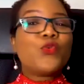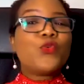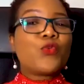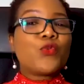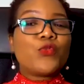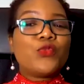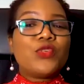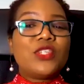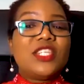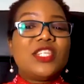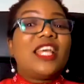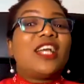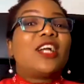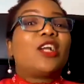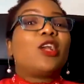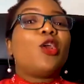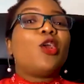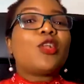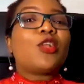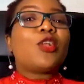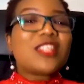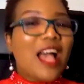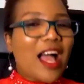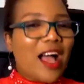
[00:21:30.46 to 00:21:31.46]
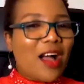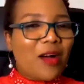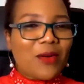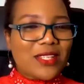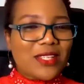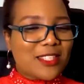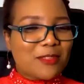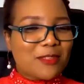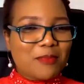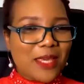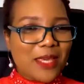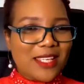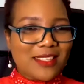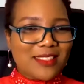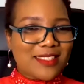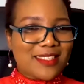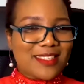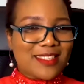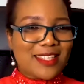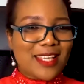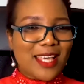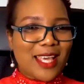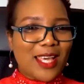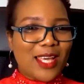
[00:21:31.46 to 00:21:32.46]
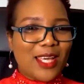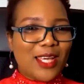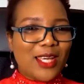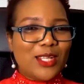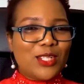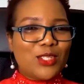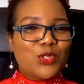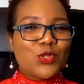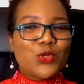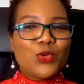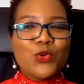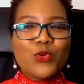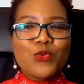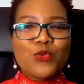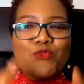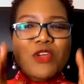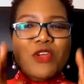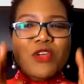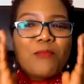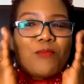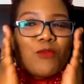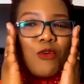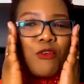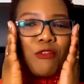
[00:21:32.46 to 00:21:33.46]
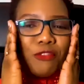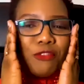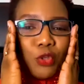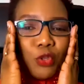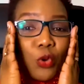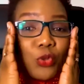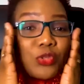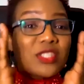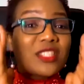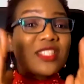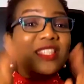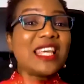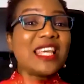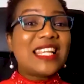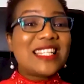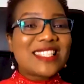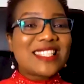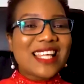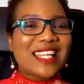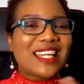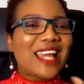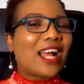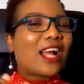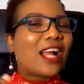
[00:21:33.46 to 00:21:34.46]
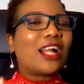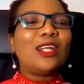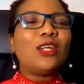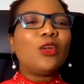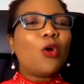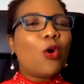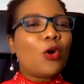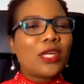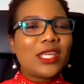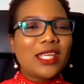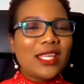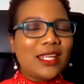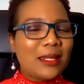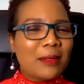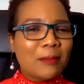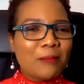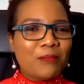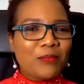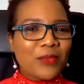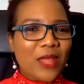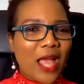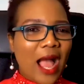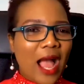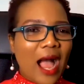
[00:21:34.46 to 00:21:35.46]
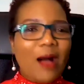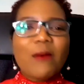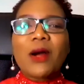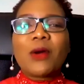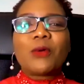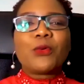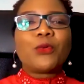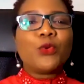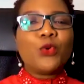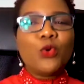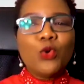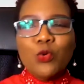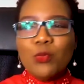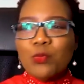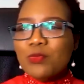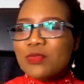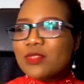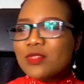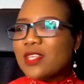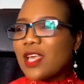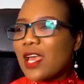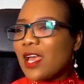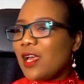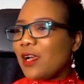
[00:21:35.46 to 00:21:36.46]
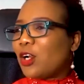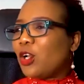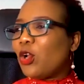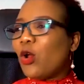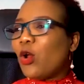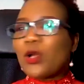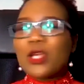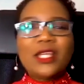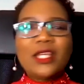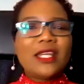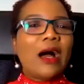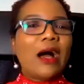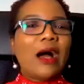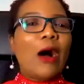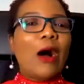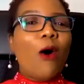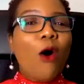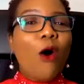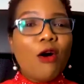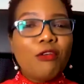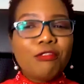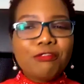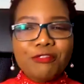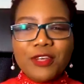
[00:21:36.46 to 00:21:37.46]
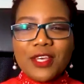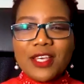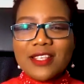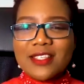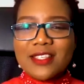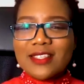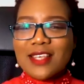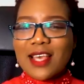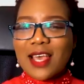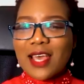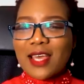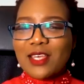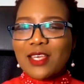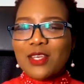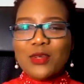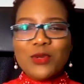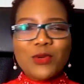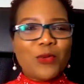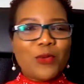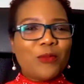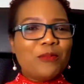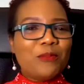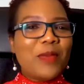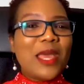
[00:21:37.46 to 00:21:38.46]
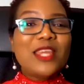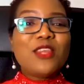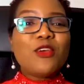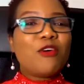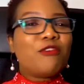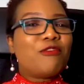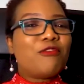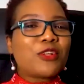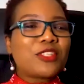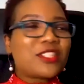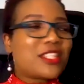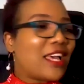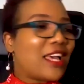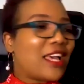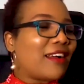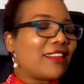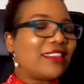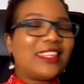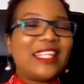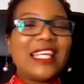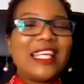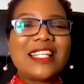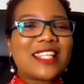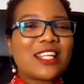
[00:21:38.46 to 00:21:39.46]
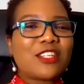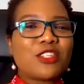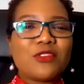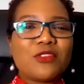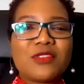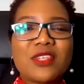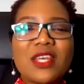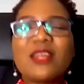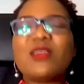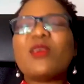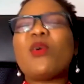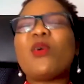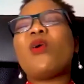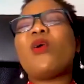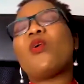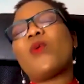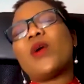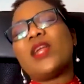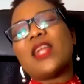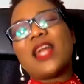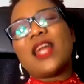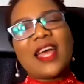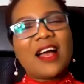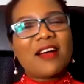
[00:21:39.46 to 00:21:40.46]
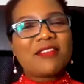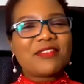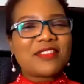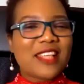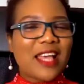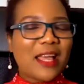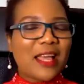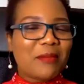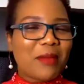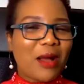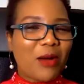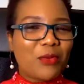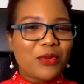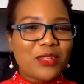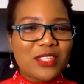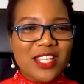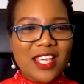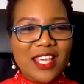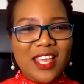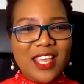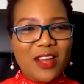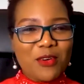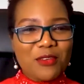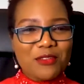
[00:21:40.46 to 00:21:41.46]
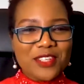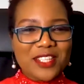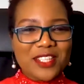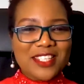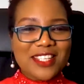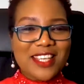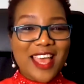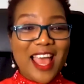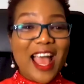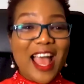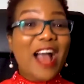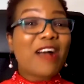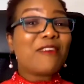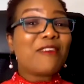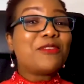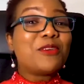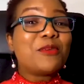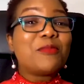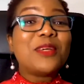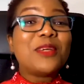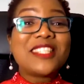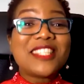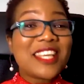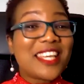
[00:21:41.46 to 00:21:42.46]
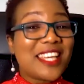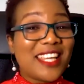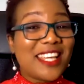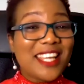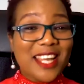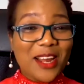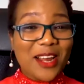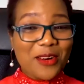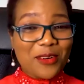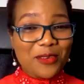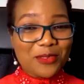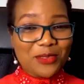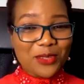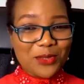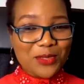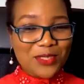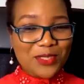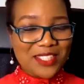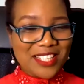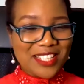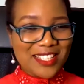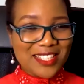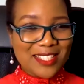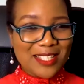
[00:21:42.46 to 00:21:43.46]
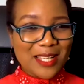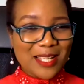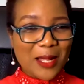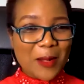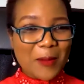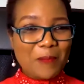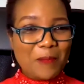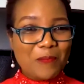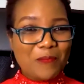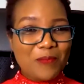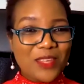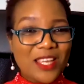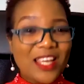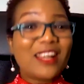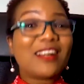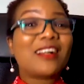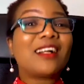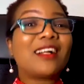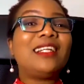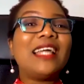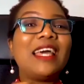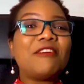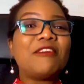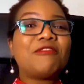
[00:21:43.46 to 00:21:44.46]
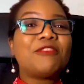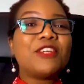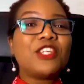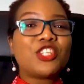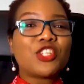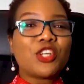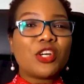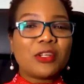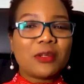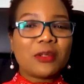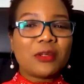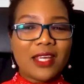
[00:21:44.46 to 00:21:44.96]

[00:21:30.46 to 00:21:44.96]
declutter our space, to remove those things that are clogging our rooms, clogging our office. Many of us, there are things that you said, oh, when I have time, I will take care of it. Have you been taking care of those things? A clear vision